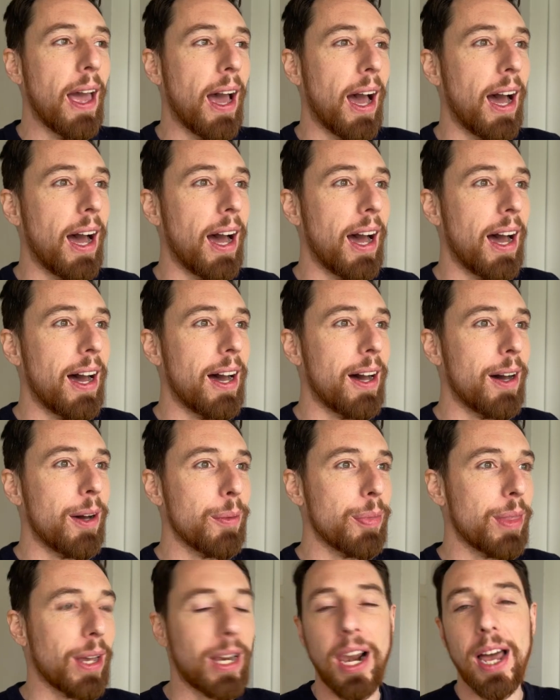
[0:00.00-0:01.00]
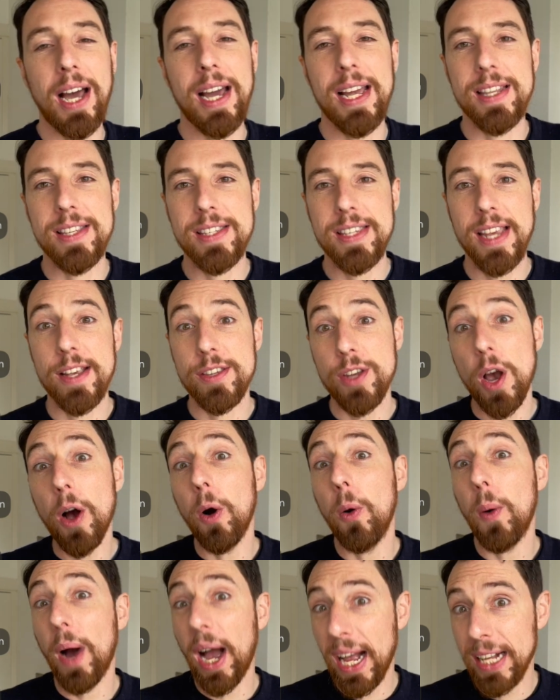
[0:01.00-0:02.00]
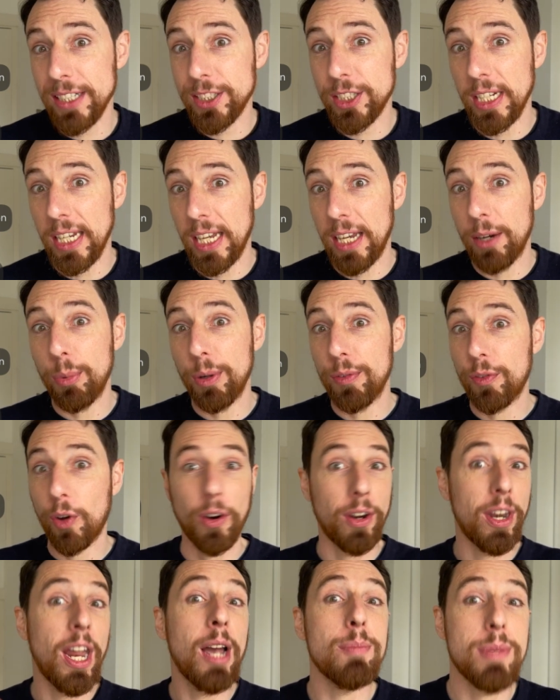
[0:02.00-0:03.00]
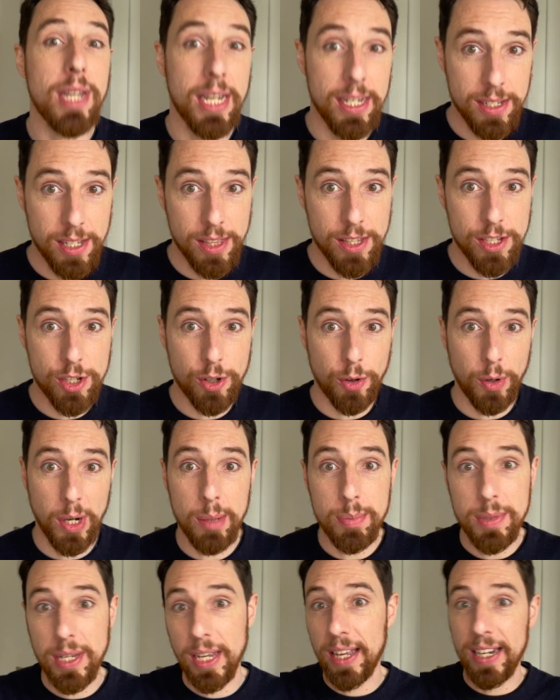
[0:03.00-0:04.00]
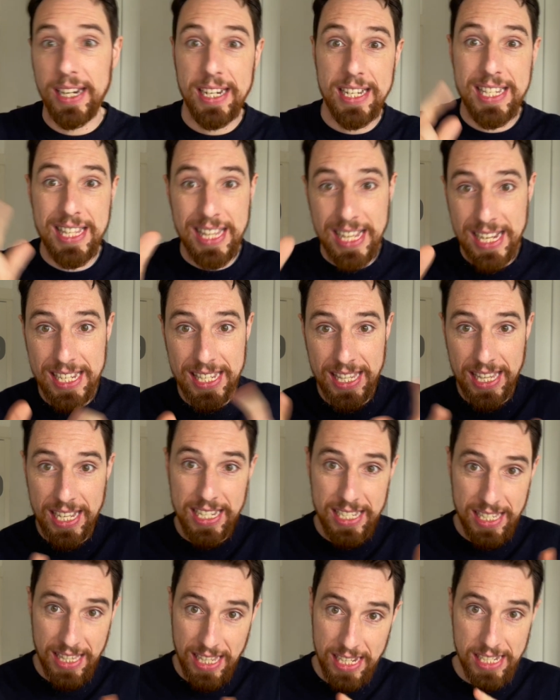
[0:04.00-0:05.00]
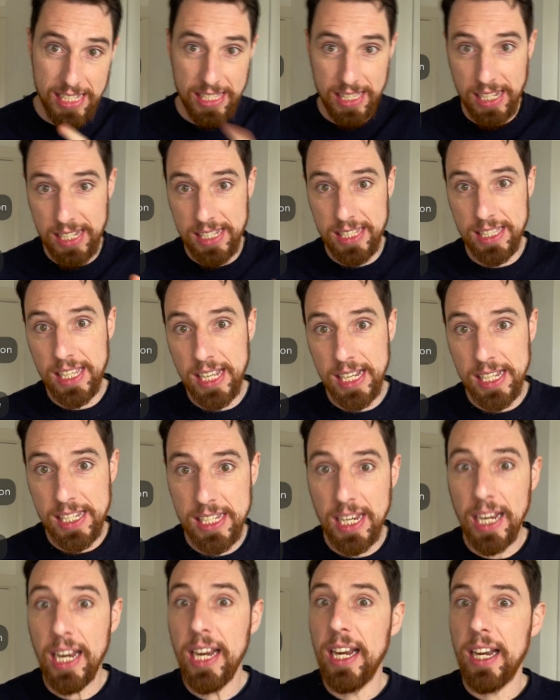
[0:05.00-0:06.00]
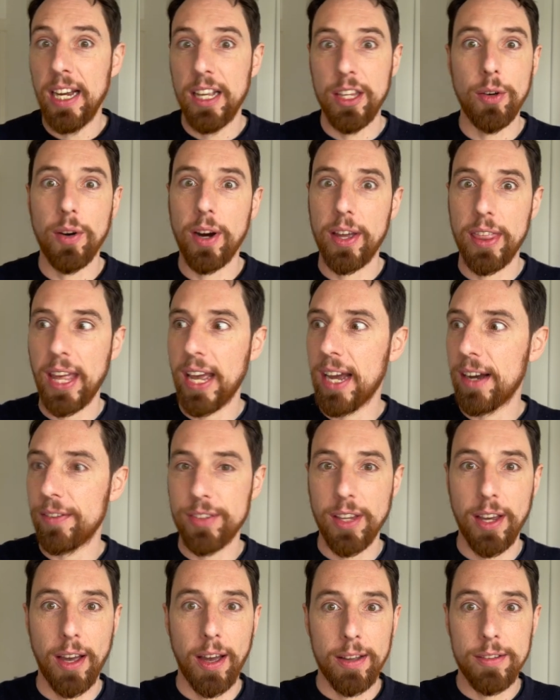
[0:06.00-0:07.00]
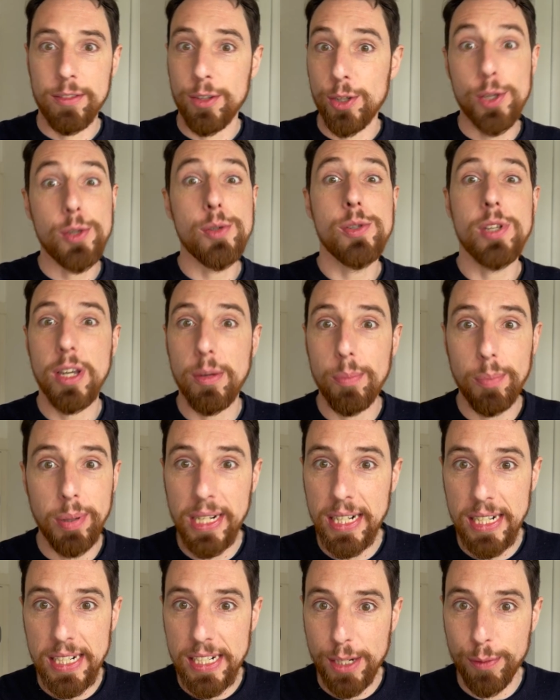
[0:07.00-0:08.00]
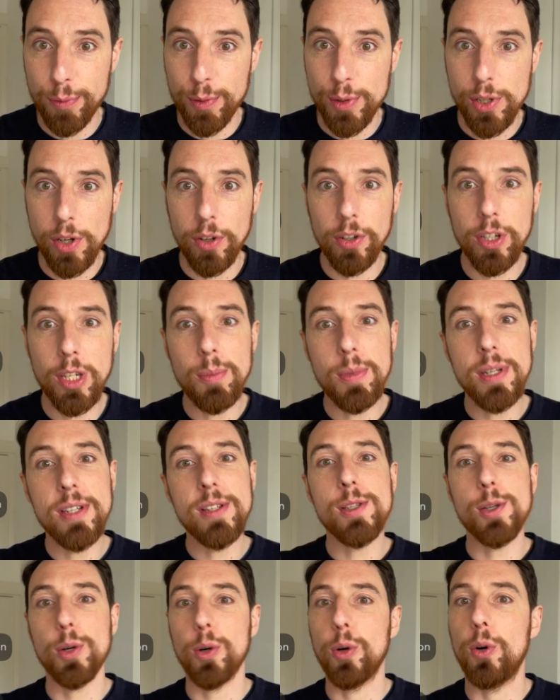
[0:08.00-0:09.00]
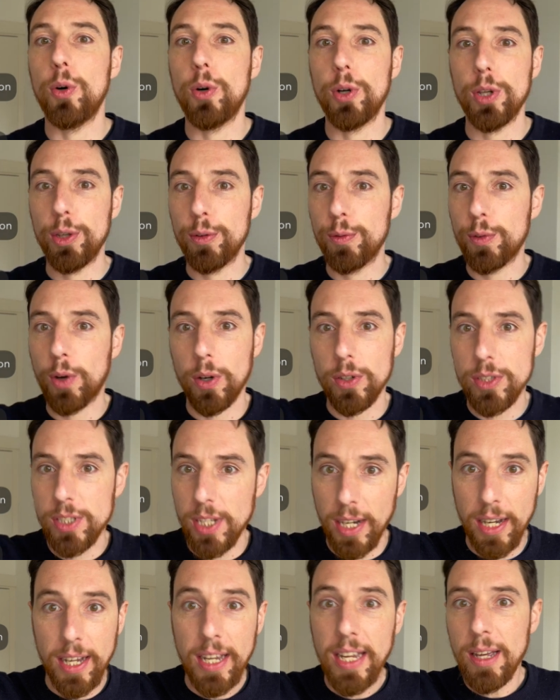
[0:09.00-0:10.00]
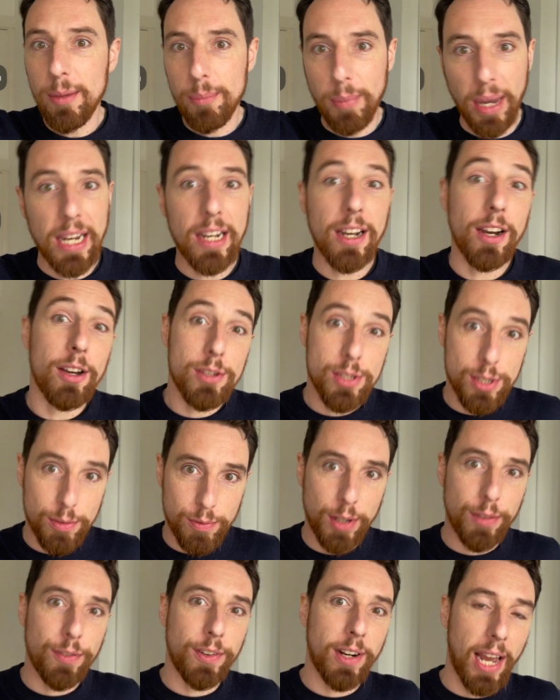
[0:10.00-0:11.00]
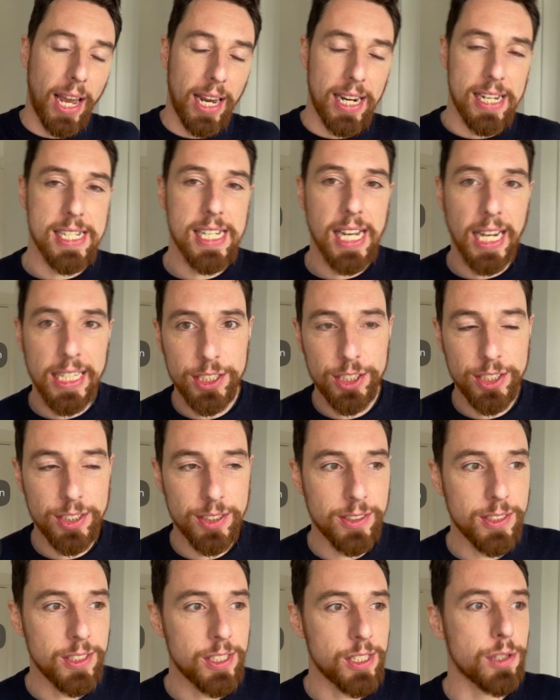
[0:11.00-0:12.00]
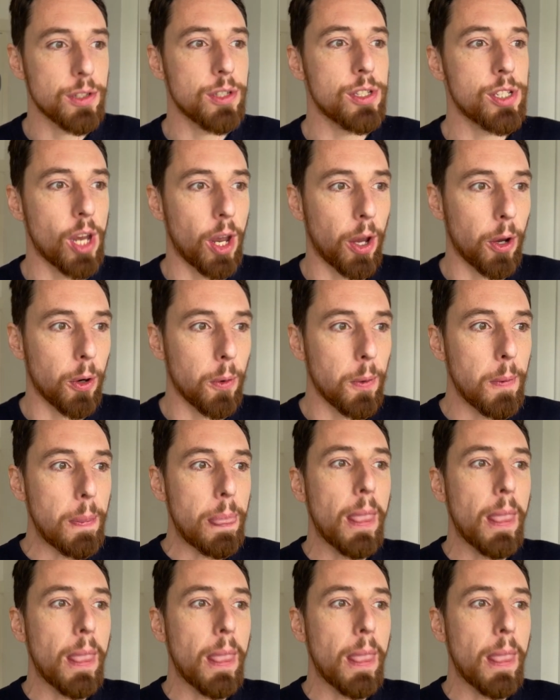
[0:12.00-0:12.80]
the client says, oh, actually, we've got an update to the script and it's this, and you either have to use a completely different document or you've got to make loads of different annotations. So